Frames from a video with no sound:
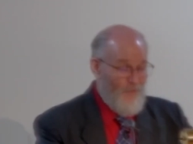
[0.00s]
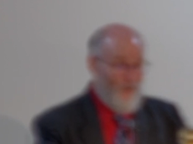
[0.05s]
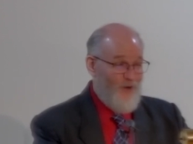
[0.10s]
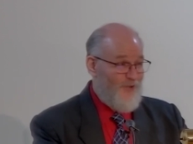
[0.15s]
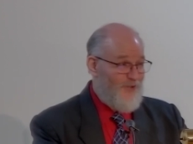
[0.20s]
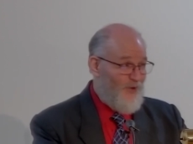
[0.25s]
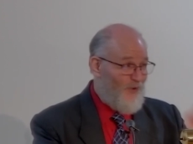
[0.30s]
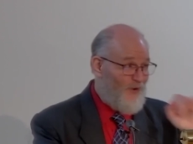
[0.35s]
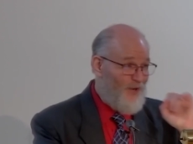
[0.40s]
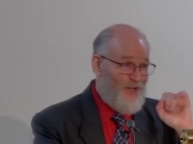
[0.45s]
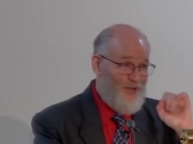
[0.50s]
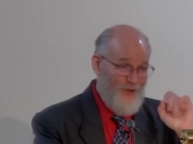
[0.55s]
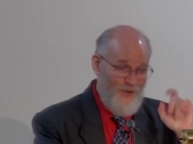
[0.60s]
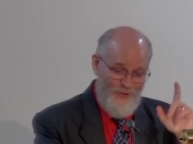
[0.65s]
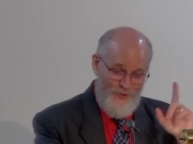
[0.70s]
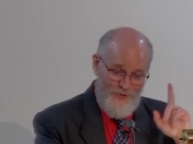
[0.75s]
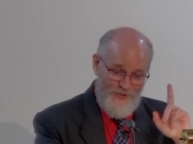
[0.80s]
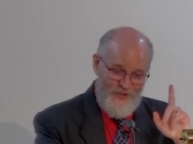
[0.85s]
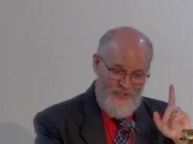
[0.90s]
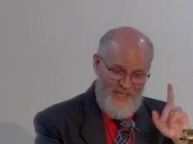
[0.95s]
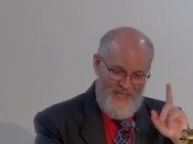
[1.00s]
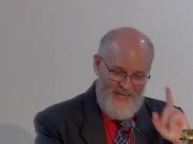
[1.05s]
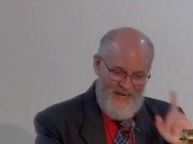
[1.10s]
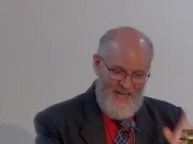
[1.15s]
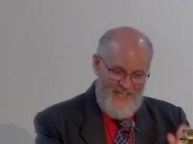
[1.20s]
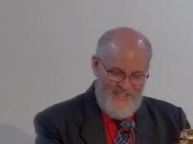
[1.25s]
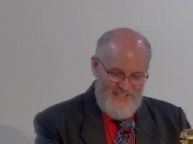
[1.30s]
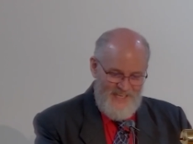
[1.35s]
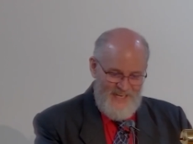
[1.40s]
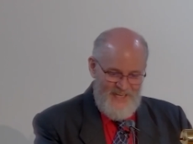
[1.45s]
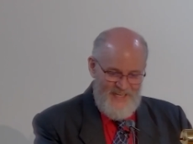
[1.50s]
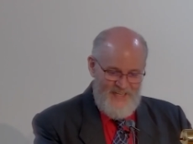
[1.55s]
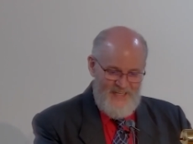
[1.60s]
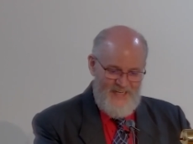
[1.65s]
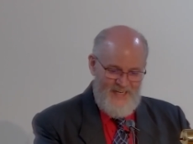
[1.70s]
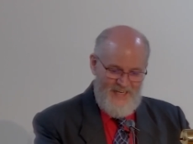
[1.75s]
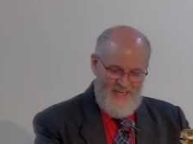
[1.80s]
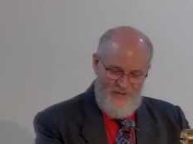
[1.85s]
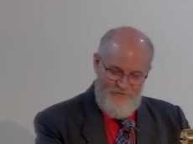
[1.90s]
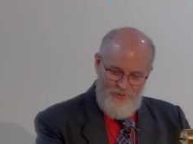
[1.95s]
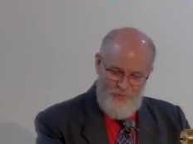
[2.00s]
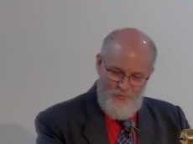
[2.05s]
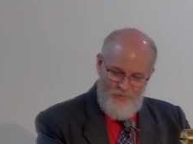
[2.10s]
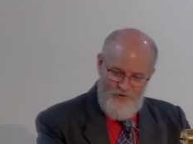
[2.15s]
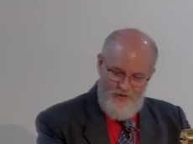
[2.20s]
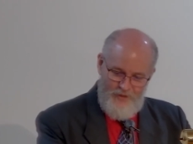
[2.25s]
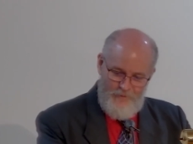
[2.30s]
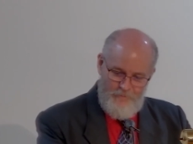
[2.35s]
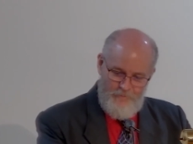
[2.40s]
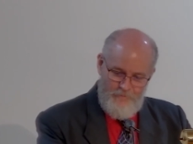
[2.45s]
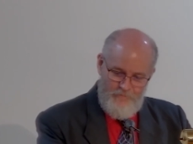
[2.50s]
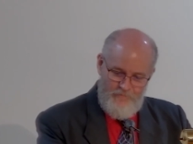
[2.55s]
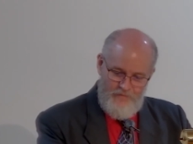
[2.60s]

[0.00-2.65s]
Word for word: that word's only used in Isaiah 11.1.